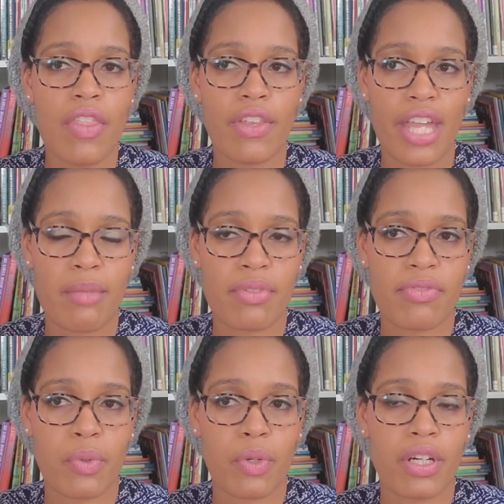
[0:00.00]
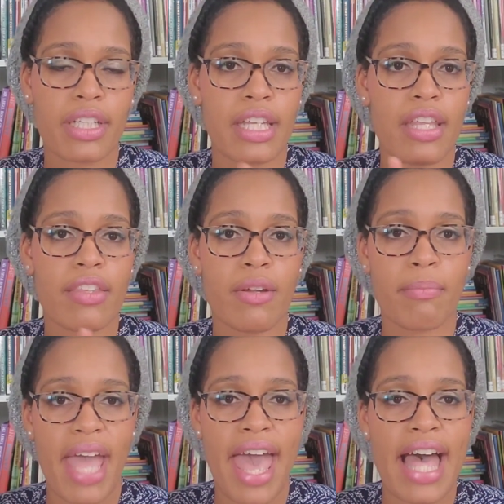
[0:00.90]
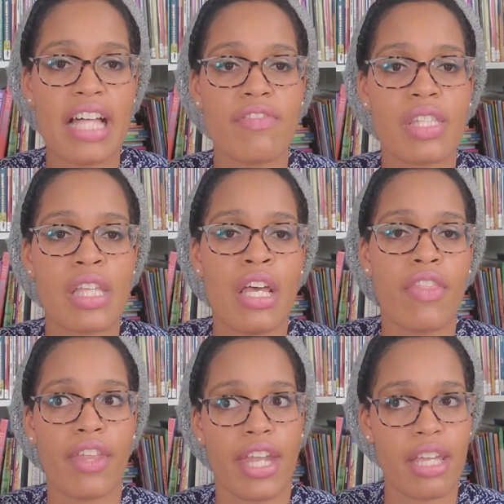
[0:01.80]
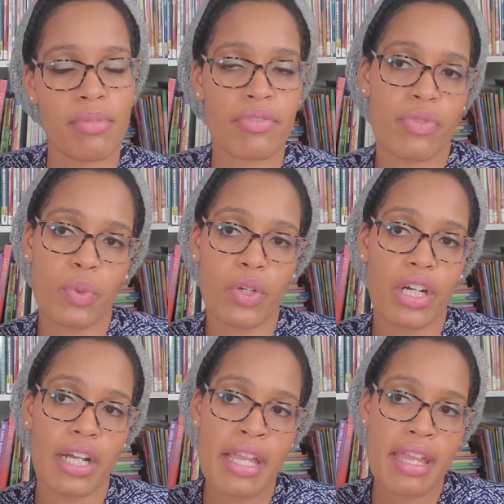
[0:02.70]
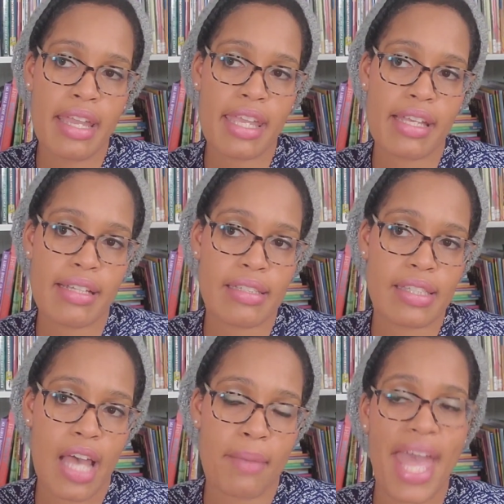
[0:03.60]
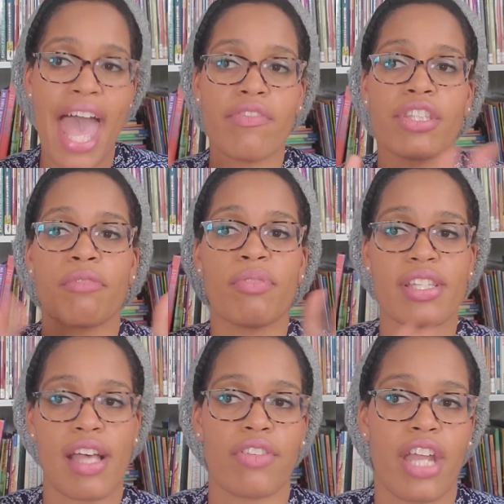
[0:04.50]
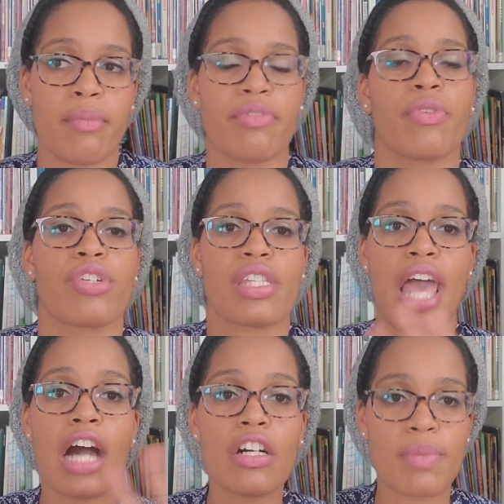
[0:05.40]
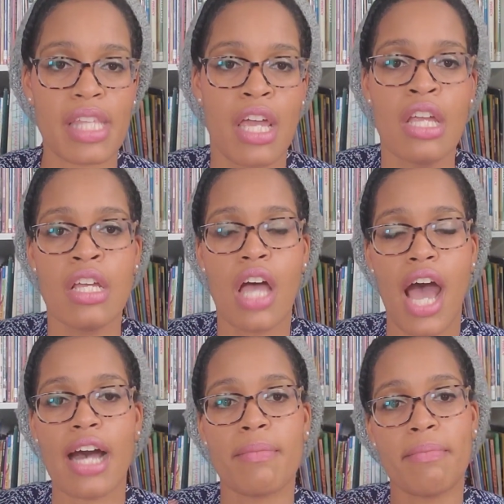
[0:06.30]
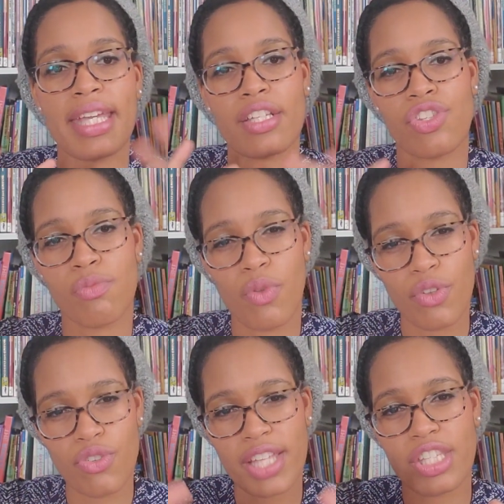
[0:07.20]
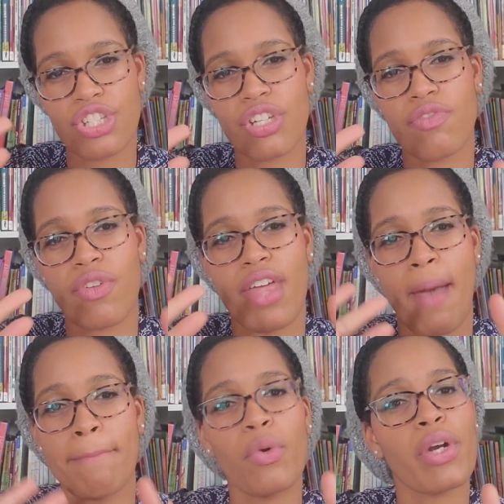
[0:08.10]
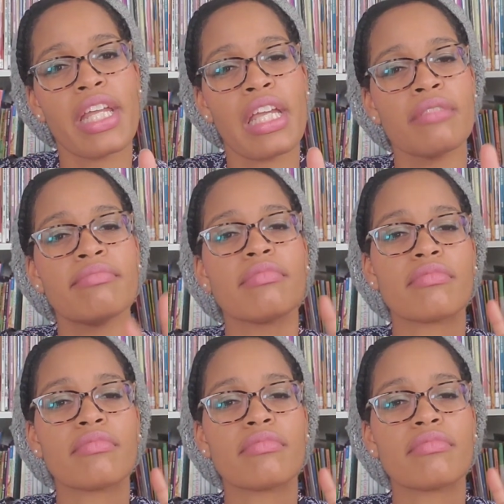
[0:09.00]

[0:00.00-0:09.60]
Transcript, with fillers: the night before, getting their baths the night before, and um, having their books out the night before just helps um, make a smoother transition for that morning,